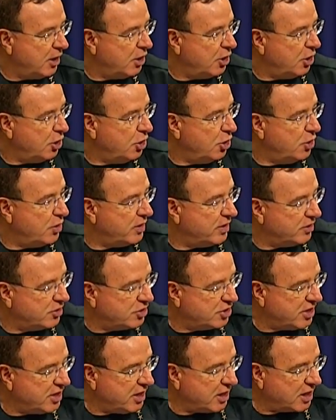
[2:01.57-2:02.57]
You can
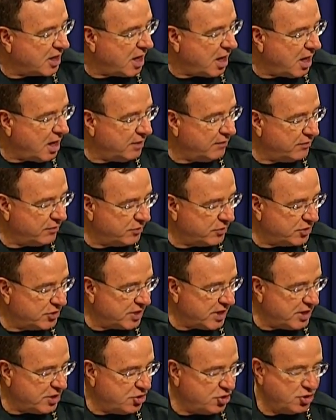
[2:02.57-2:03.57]
see a
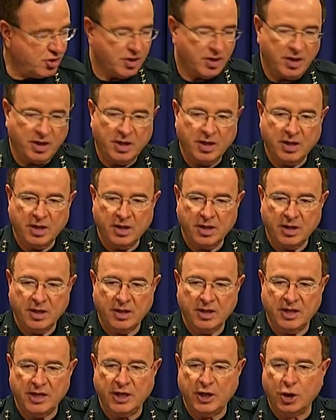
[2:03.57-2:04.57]
conversation
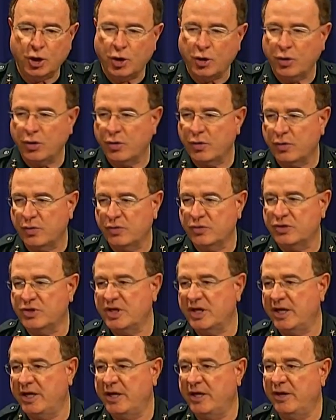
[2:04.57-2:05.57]
that occurs
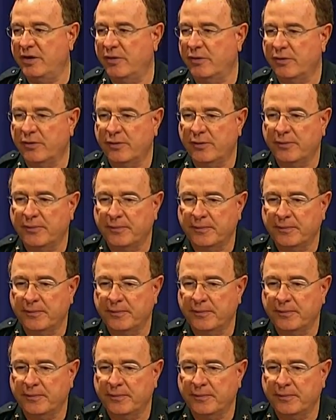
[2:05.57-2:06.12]
here